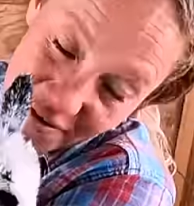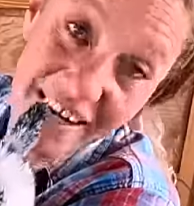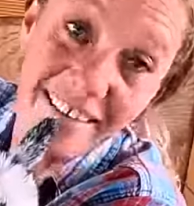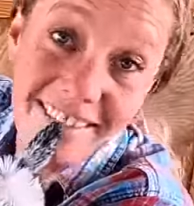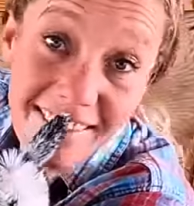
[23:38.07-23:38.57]

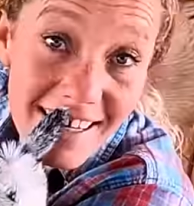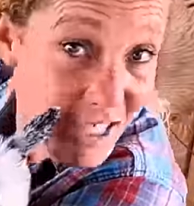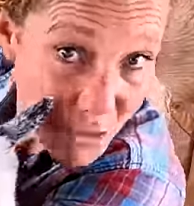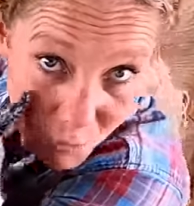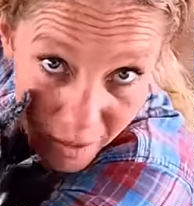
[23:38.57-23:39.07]
Okay,
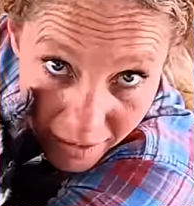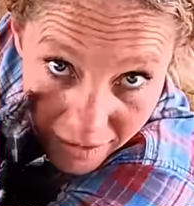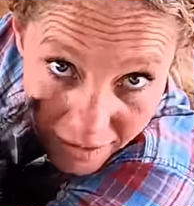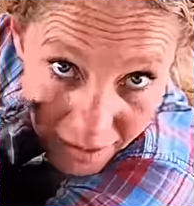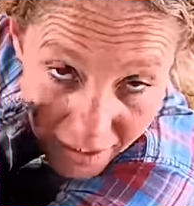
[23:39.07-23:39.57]
this
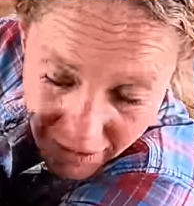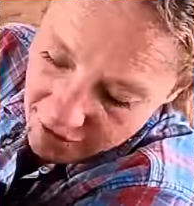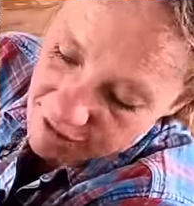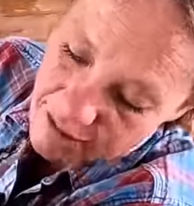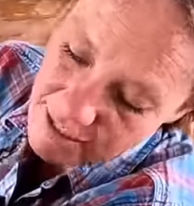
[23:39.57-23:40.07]
one,
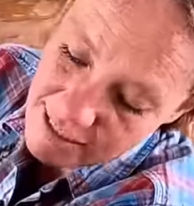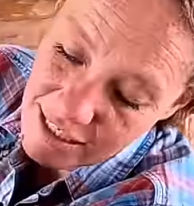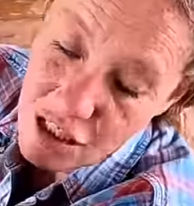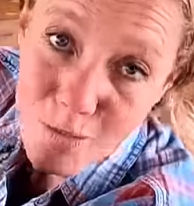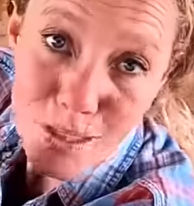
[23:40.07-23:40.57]

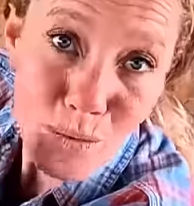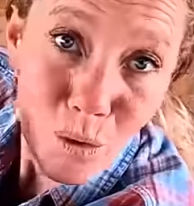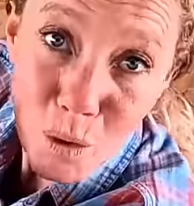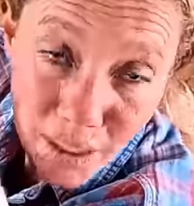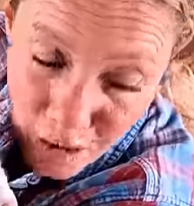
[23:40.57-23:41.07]
since she was
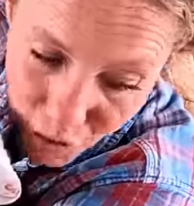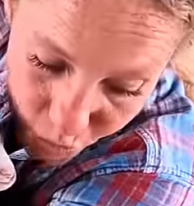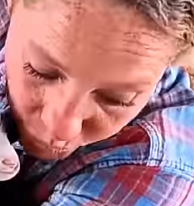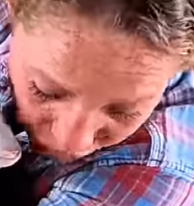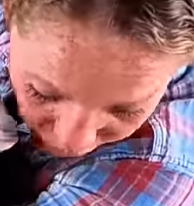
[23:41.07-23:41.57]
born at
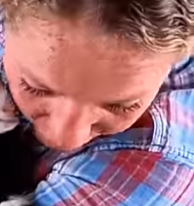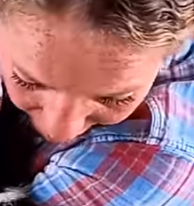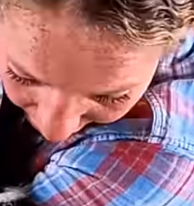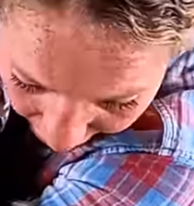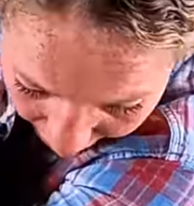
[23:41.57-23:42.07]

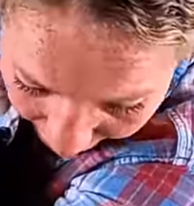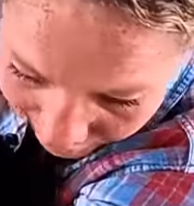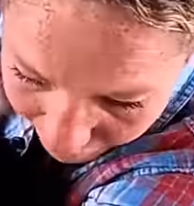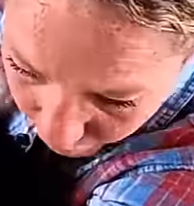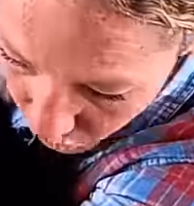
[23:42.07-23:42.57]
2:30 in